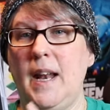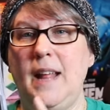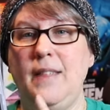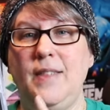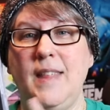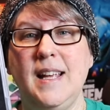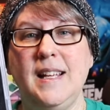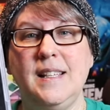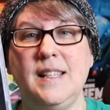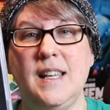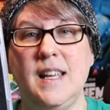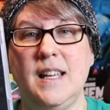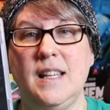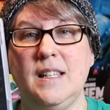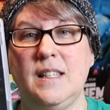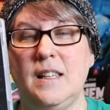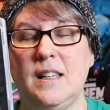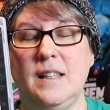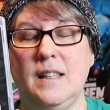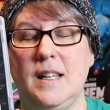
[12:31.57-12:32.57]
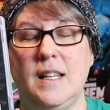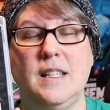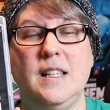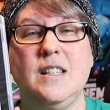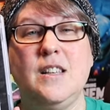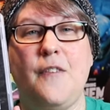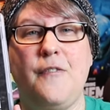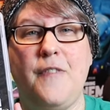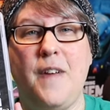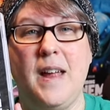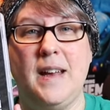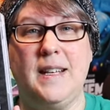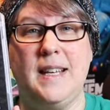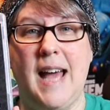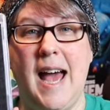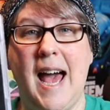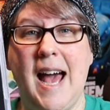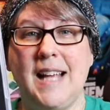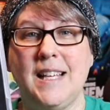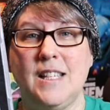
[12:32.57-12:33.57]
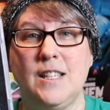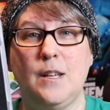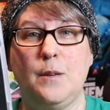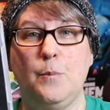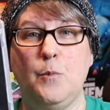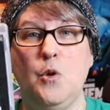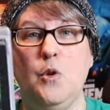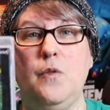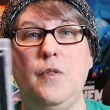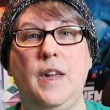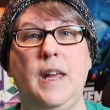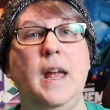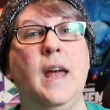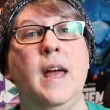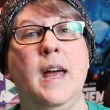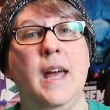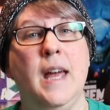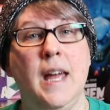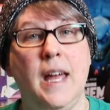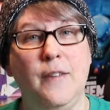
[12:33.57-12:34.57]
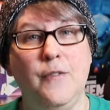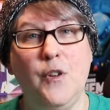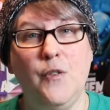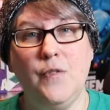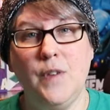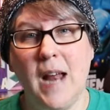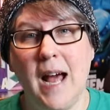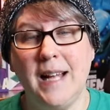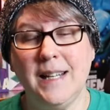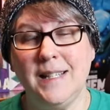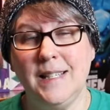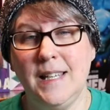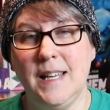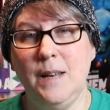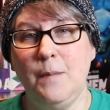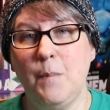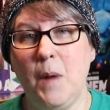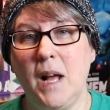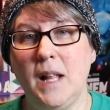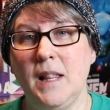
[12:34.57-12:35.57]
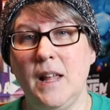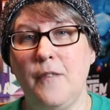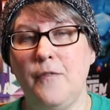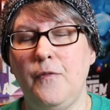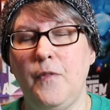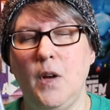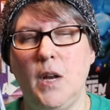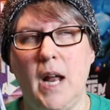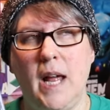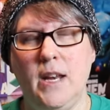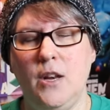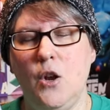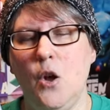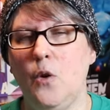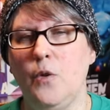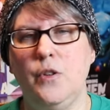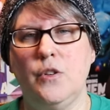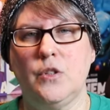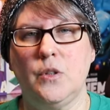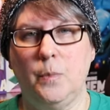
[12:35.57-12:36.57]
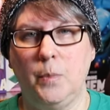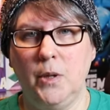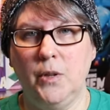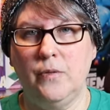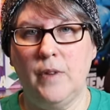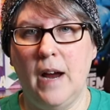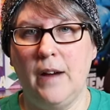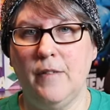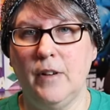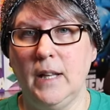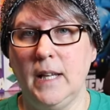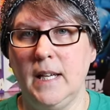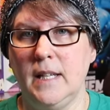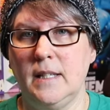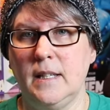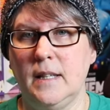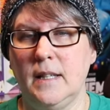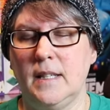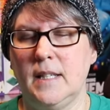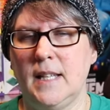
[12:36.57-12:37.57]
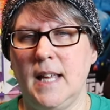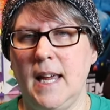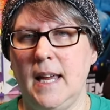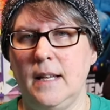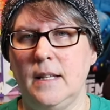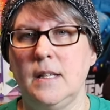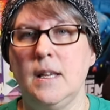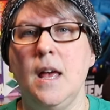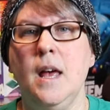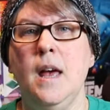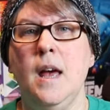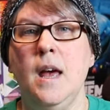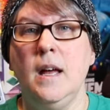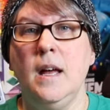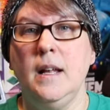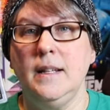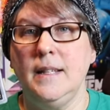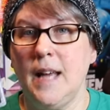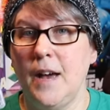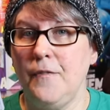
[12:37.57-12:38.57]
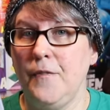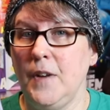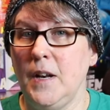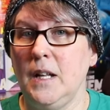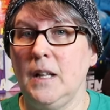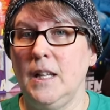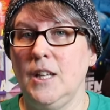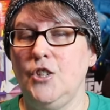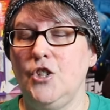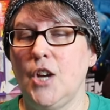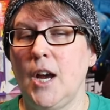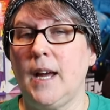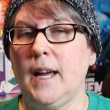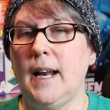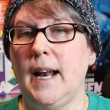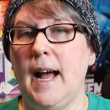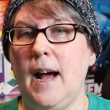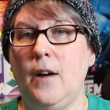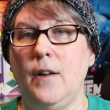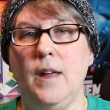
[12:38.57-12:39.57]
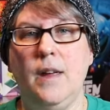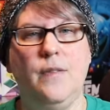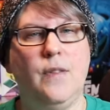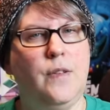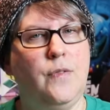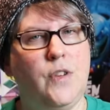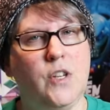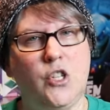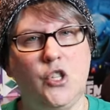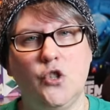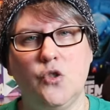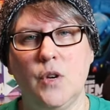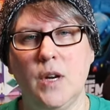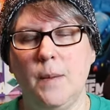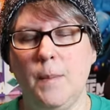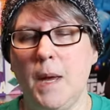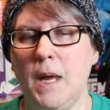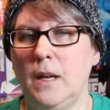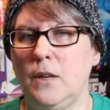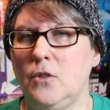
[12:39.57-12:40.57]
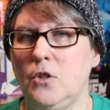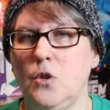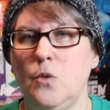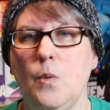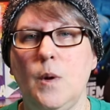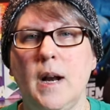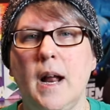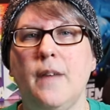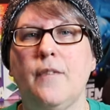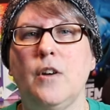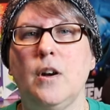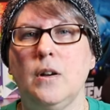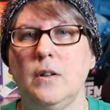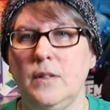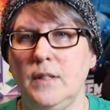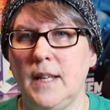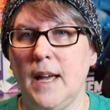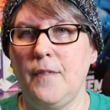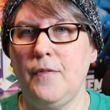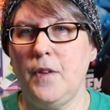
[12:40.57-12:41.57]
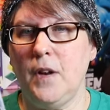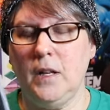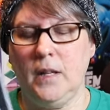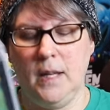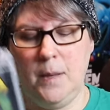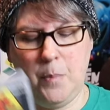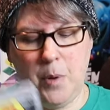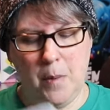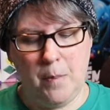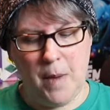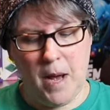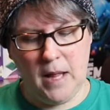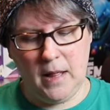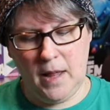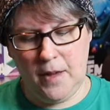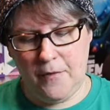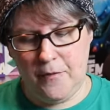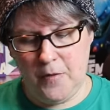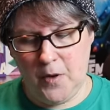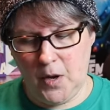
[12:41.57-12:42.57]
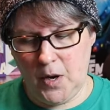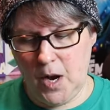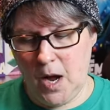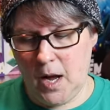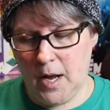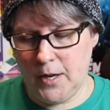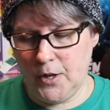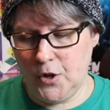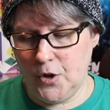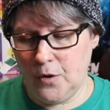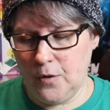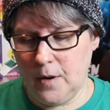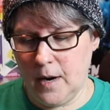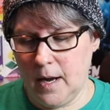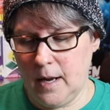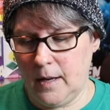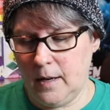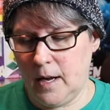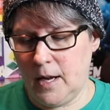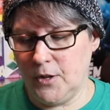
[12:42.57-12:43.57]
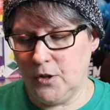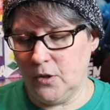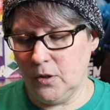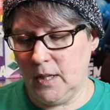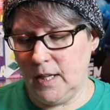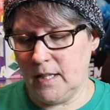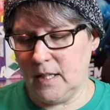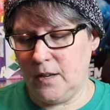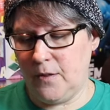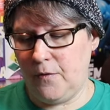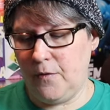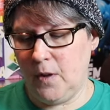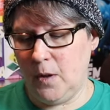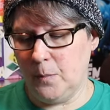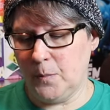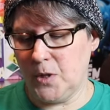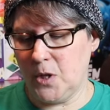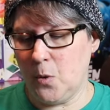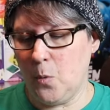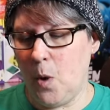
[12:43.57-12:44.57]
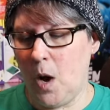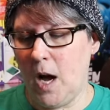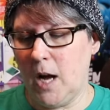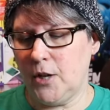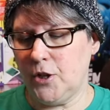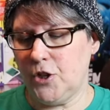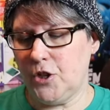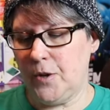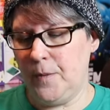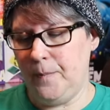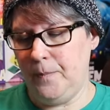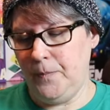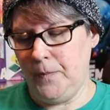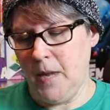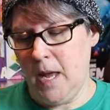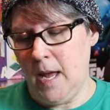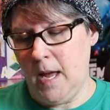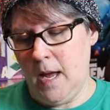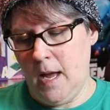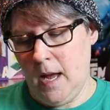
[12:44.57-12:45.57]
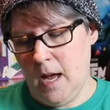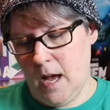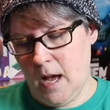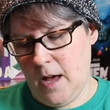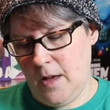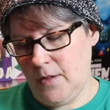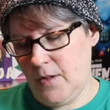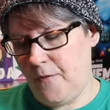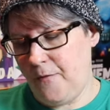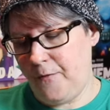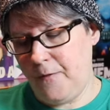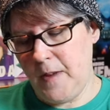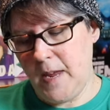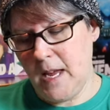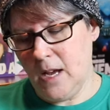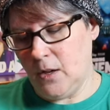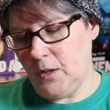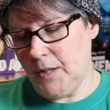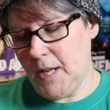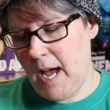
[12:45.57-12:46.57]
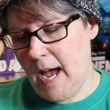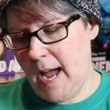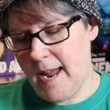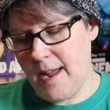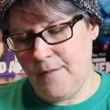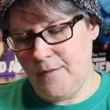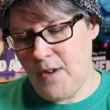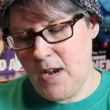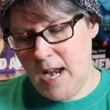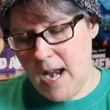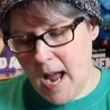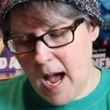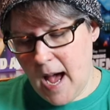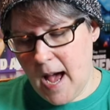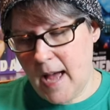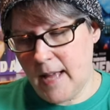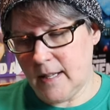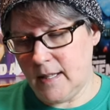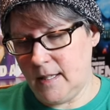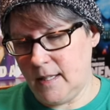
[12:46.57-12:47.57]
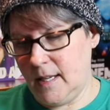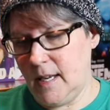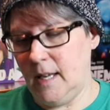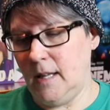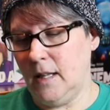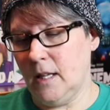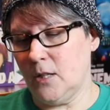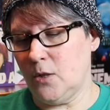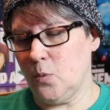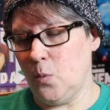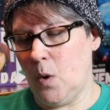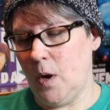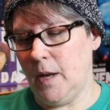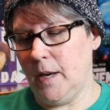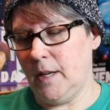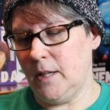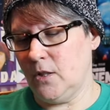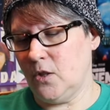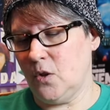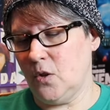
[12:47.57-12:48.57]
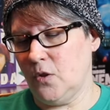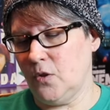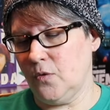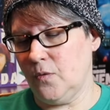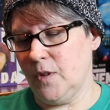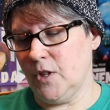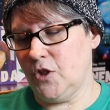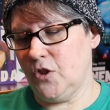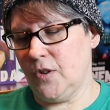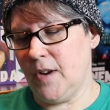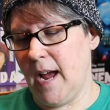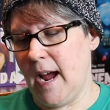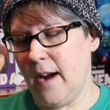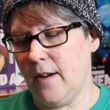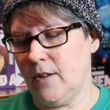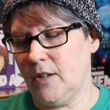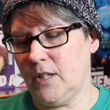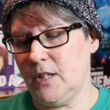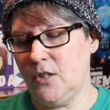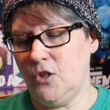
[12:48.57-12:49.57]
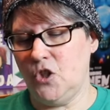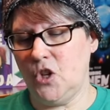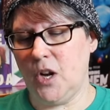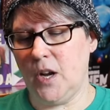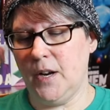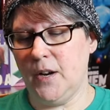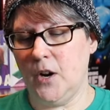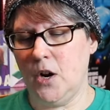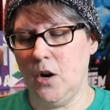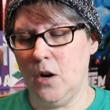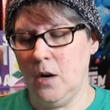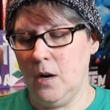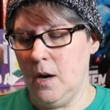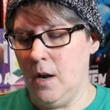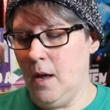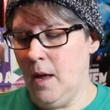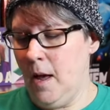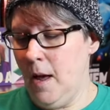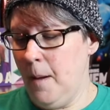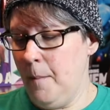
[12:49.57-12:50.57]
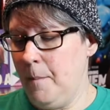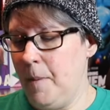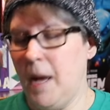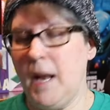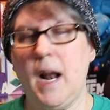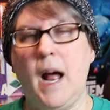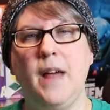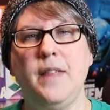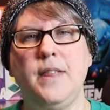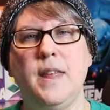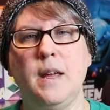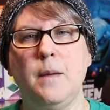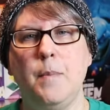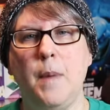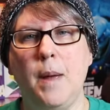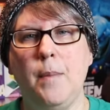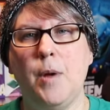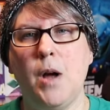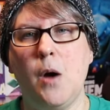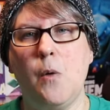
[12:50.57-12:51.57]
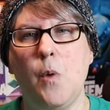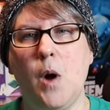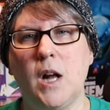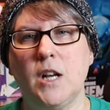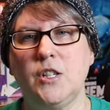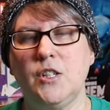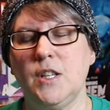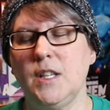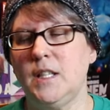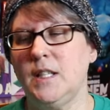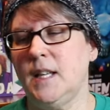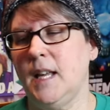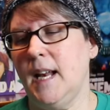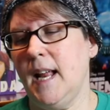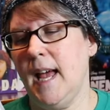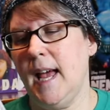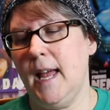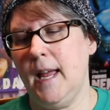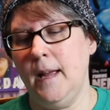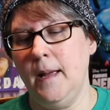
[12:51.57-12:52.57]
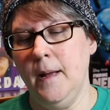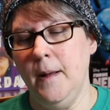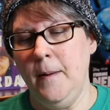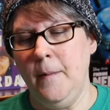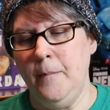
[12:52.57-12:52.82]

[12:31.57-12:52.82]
And this is this is a fantastic movie. If you've not seen My Left Foot, I know there's a Blu-ray release in the States. Definitely check it out. Even if you stream it, do whatever, definitely put My Left Foot on your uh, on your list of films to watch. Uh, the Field. I have not seen this one. It stars Richard Harris and John Hurt, but I think maybe I'll watch this today.